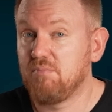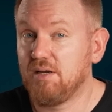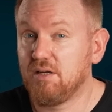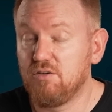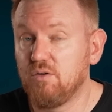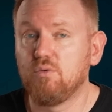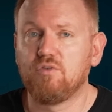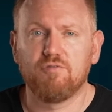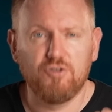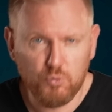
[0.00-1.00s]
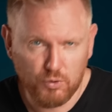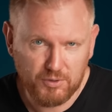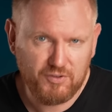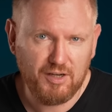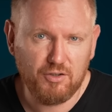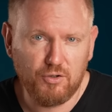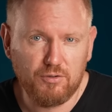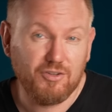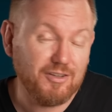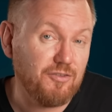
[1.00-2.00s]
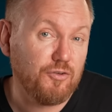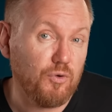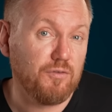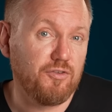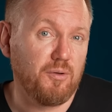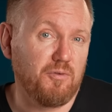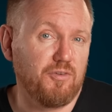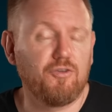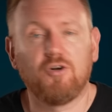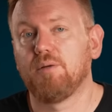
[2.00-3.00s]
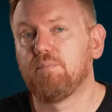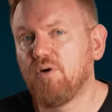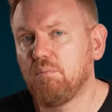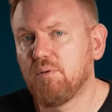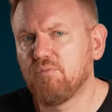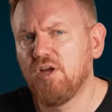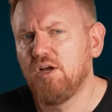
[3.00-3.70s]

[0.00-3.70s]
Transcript: making use of newer materials that solve some of its early problems,